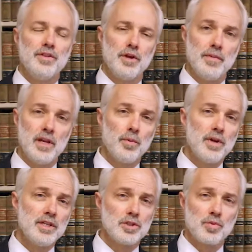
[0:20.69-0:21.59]
There are many
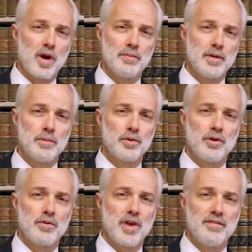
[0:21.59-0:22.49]
reasons why people
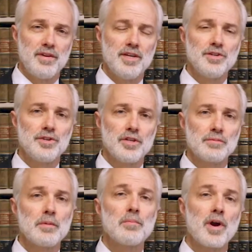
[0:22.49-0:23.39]
don't have insurance,
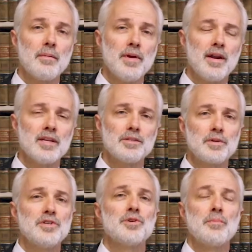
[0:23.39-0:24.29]
but primarily it's
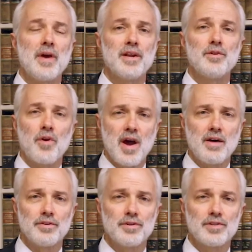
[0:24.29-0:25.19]
because they're bad
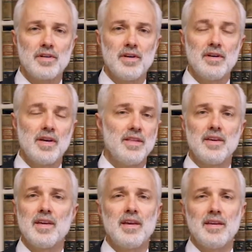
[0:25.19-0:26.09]
drivers and
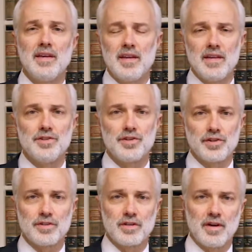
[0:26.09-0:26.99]
they can't get
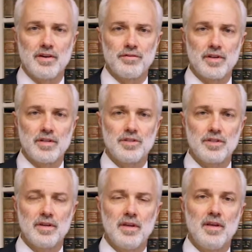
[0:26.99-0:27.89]
insurance coverage.
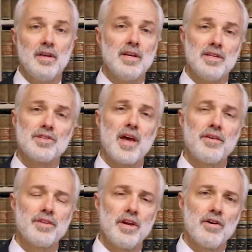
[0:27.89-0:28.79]
In
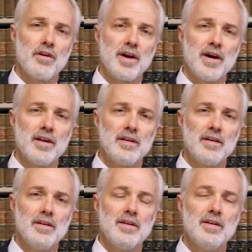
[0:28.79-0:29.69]
South
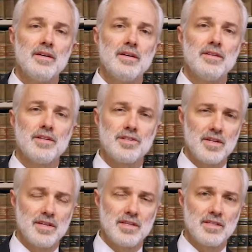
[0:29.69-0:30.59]
Carolina, the
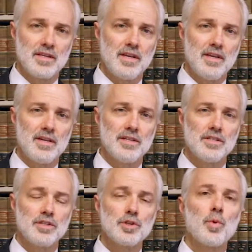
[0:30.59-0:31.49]
statistic
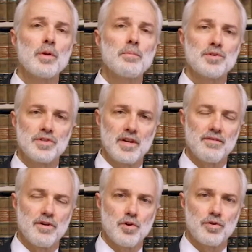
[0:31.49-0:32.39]
is 20%
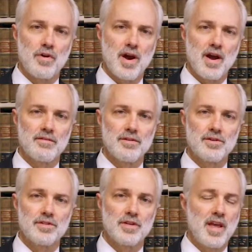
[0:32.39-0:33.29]
of all
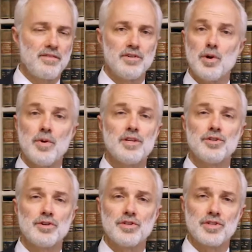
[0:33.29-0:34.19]
drivers have no
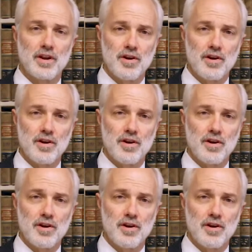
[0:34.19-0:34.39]
insurance at